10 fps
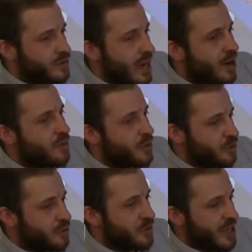how
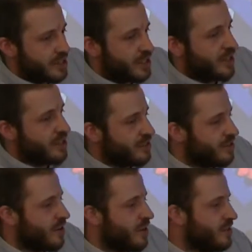people should be educated in
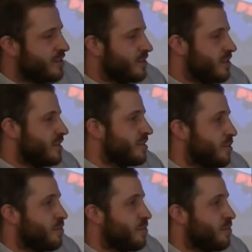design is to